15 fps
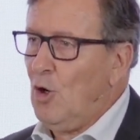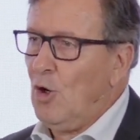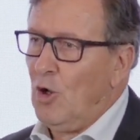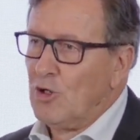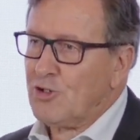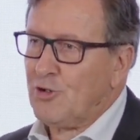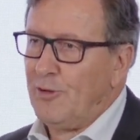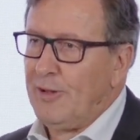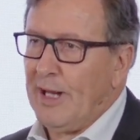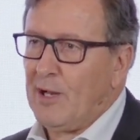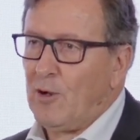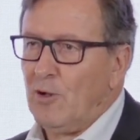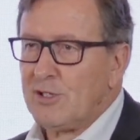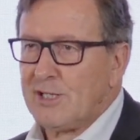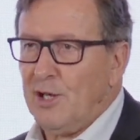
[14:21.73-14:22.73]
Also, the
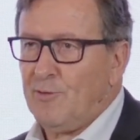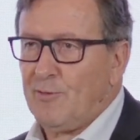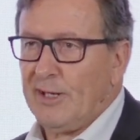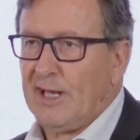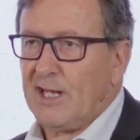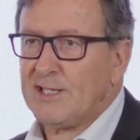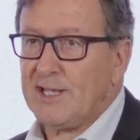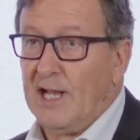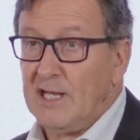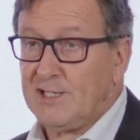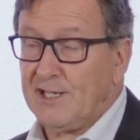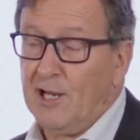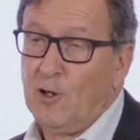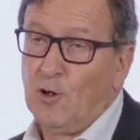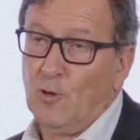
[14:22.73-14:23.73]
concentrated
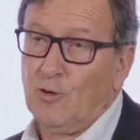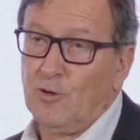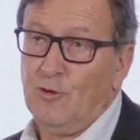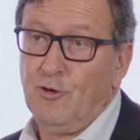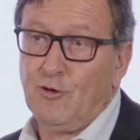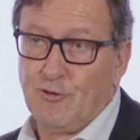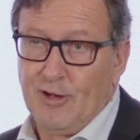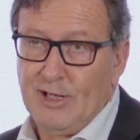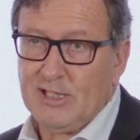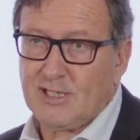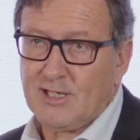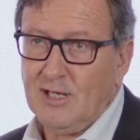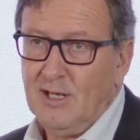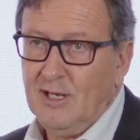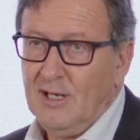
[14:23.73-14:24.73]
salts include nutrients,